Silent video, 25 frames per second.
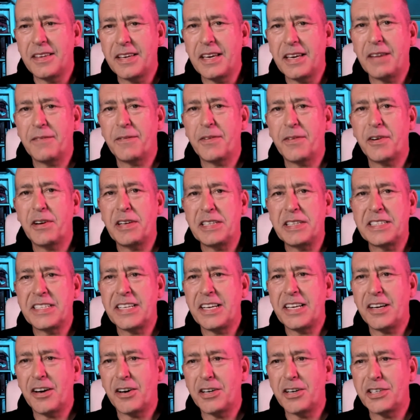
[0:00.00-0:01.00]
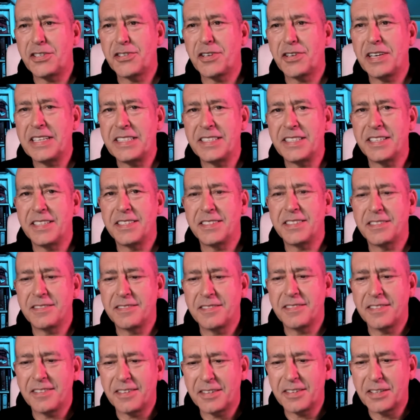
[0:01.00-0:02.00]
get very dehydrated
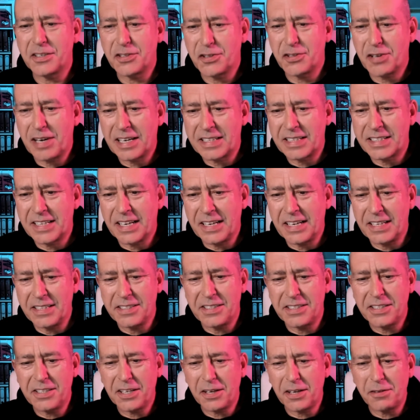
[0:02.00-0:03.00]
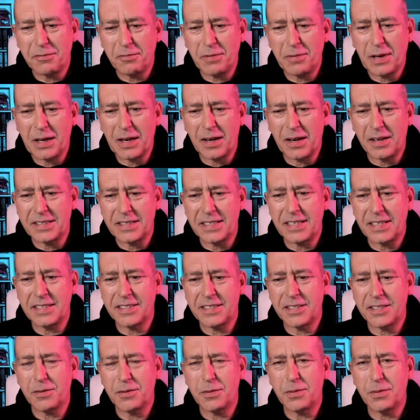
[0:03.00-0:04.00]
on a track day and you don't realize it
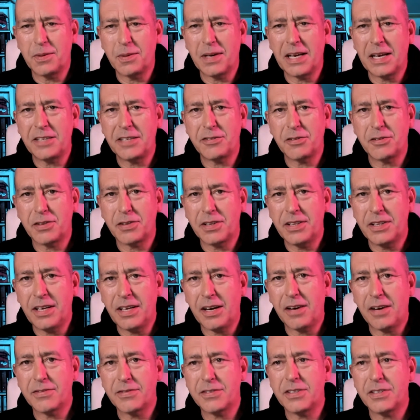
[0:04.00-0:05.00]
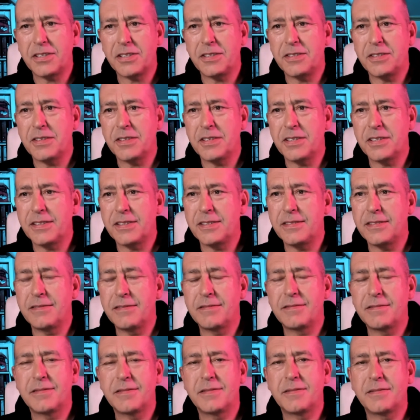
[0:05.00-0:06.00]
until later on in the afternoon,
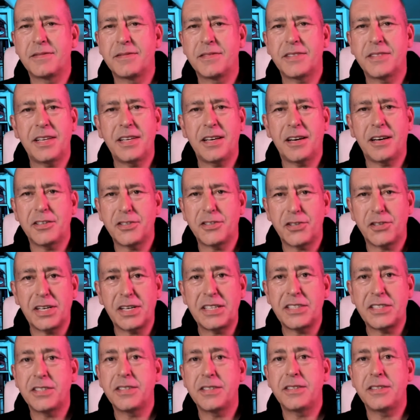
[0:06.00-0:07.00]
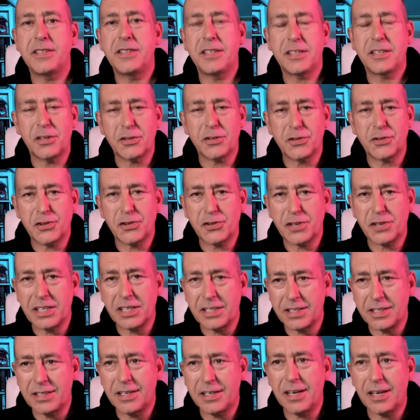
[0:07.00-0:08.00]
and dehydration, your
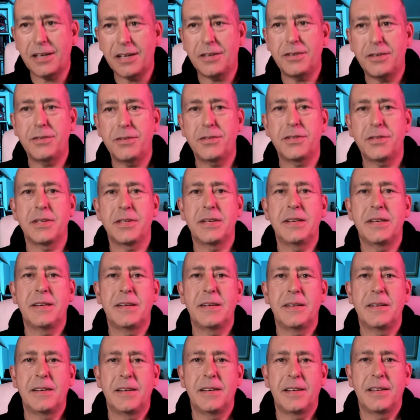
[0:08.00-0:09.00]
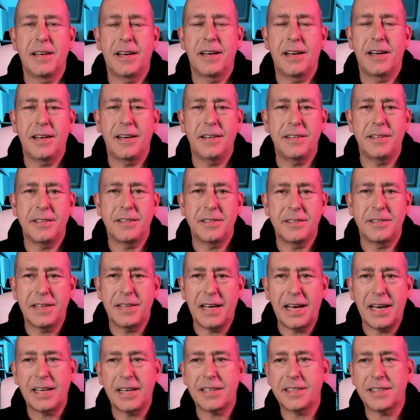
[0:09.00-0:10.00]
concentration goes, and
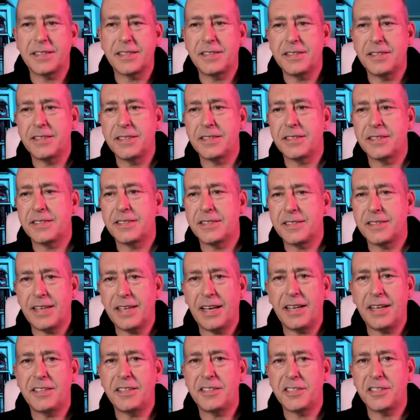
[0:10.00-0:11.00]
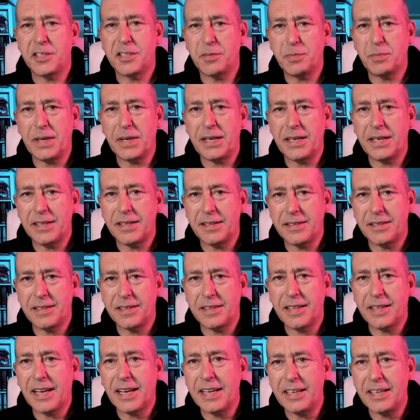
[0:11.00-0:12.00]
accidents tend to be in
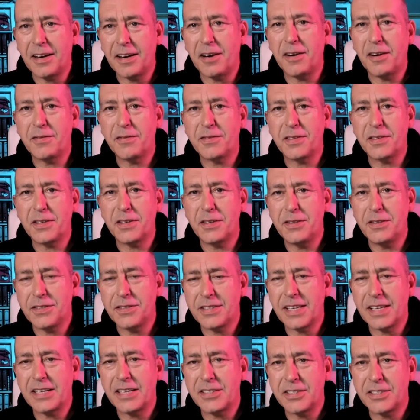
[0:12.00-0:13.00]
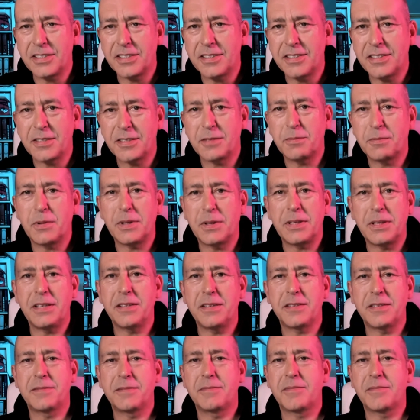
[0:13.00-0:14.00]
late afternoon sessions where
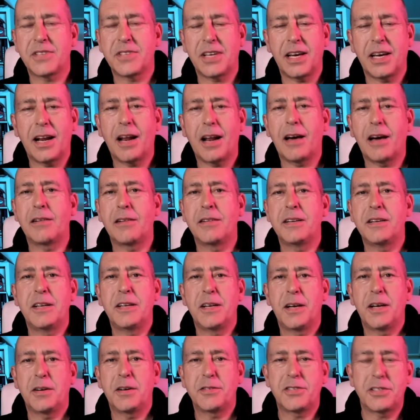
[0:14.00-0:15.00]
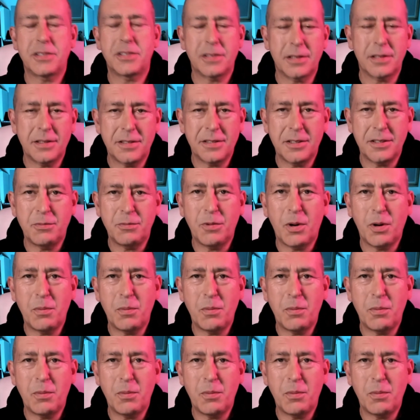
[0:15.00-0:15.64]
you're saying, oh, I'm just going to do